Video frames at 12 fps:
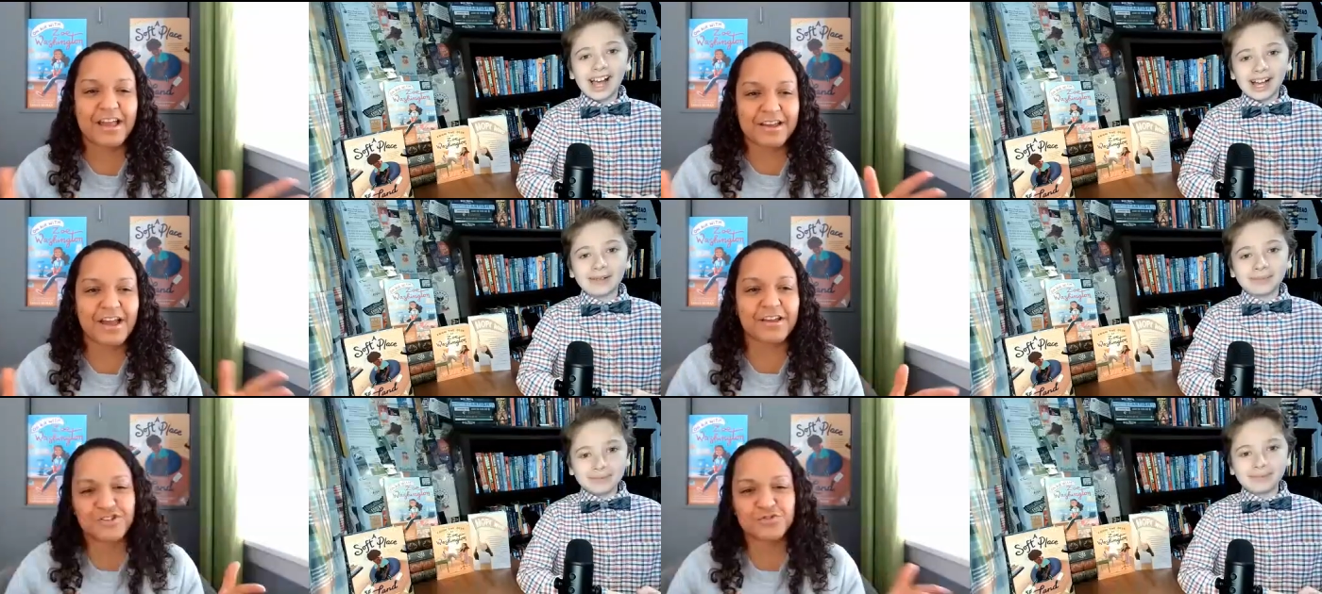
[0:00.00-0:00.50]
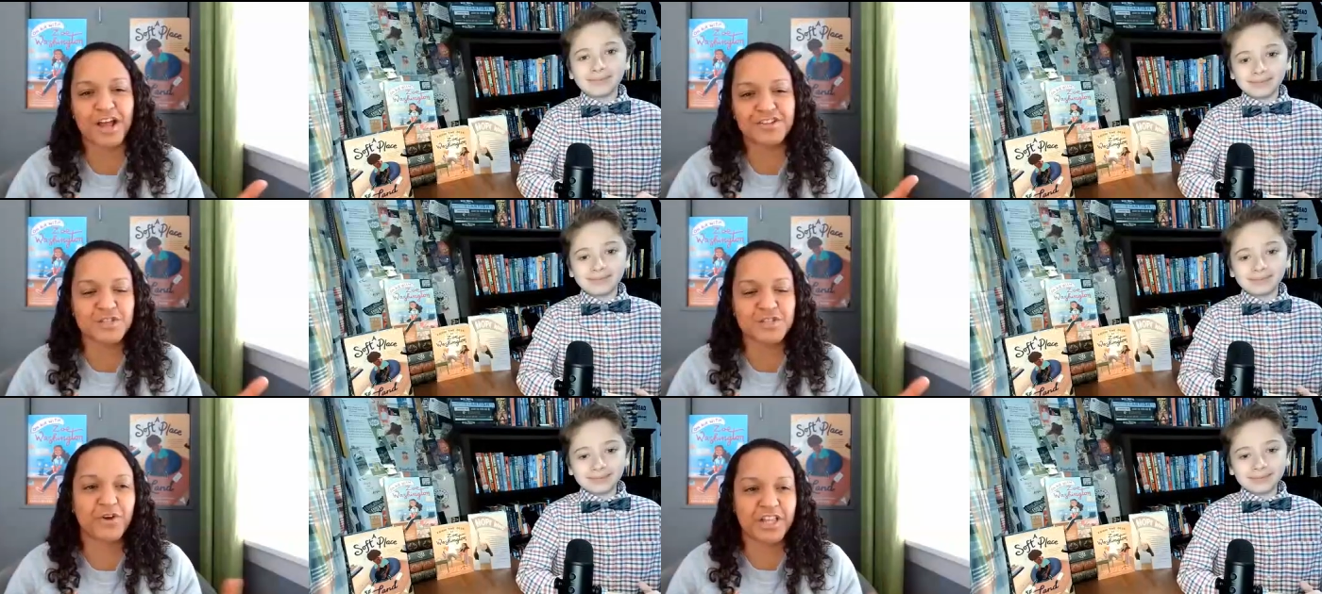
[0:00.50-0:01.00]
Speaker 1: yeah. I, I,
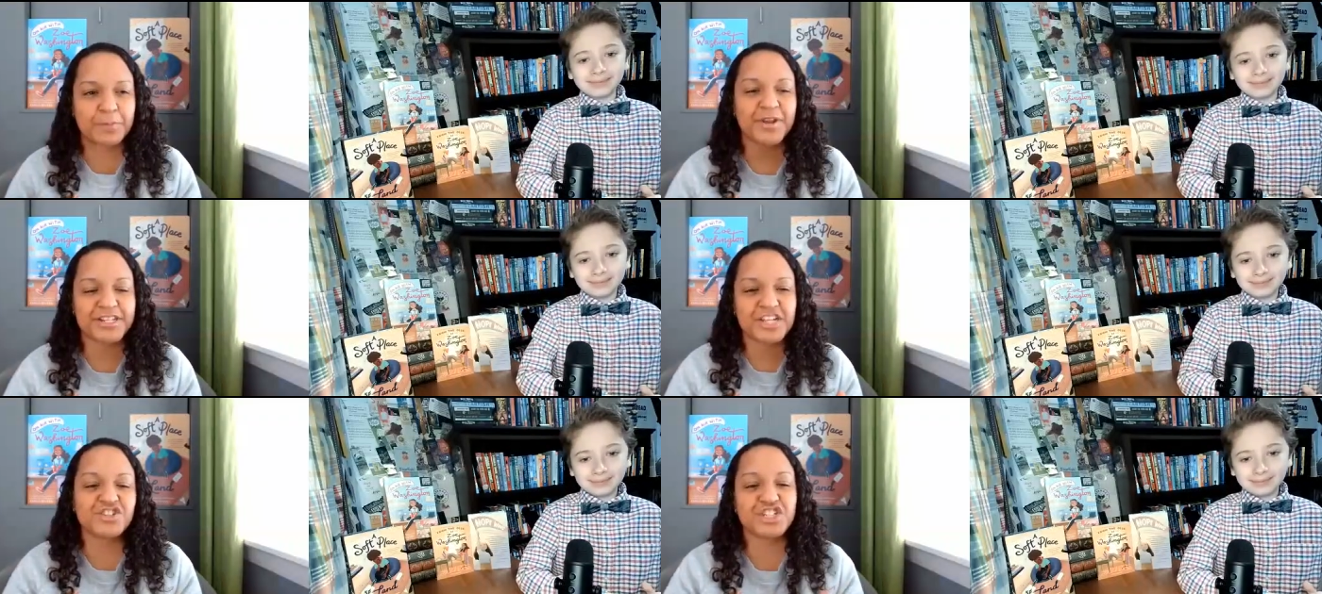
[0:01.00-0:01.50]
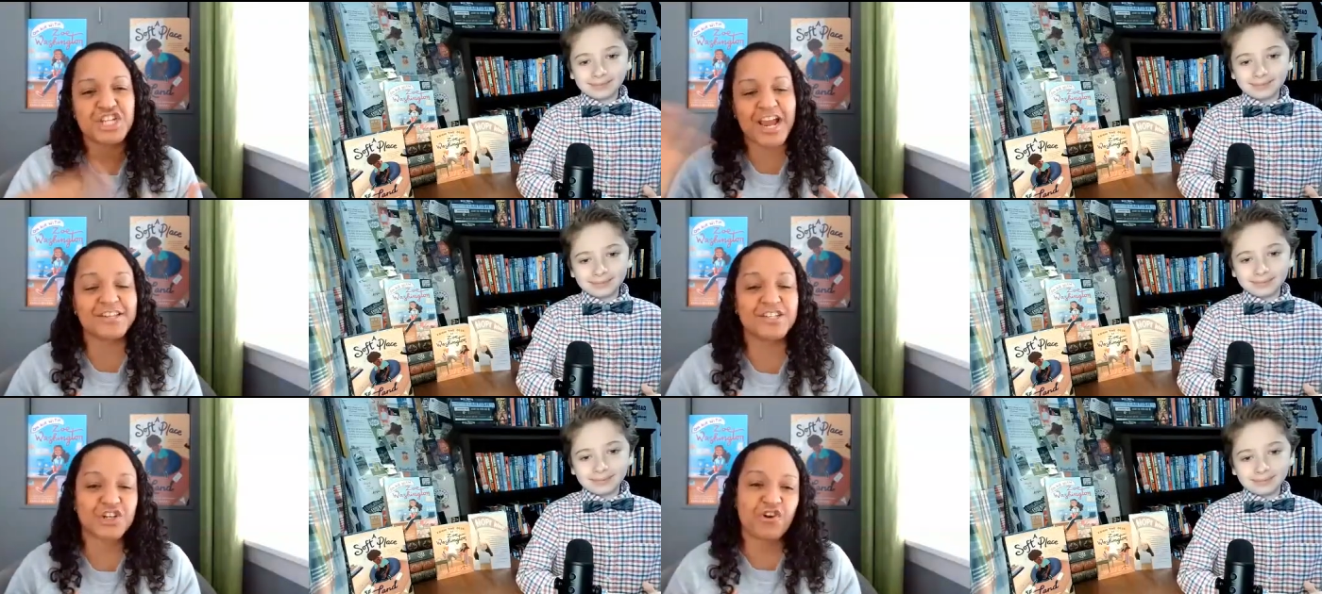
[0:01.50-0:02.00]
not to spoil it but essentially she
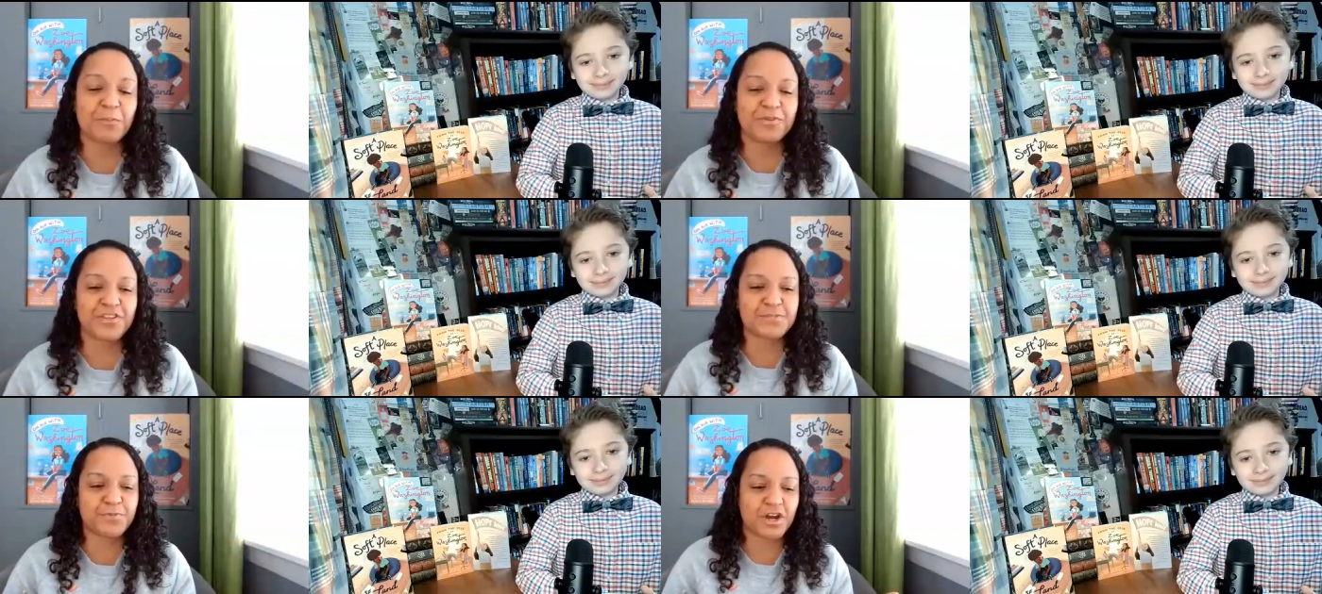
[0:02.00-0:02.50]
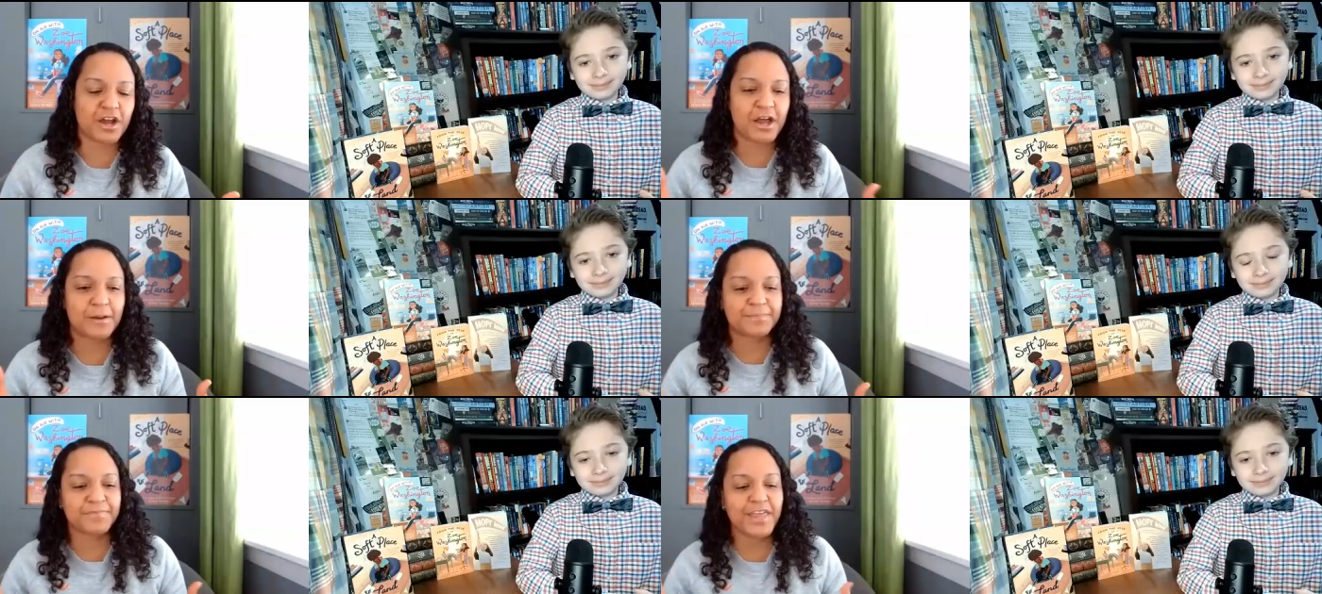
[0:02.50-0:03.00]
has to grow up in this book
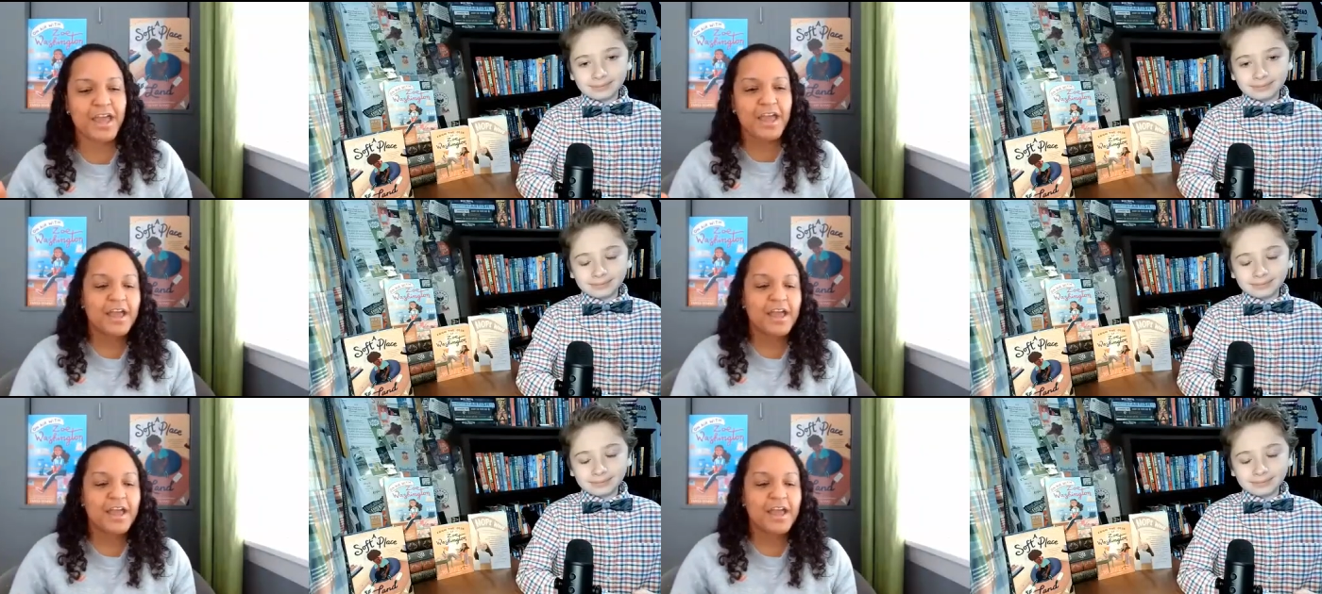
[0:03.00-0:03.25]
um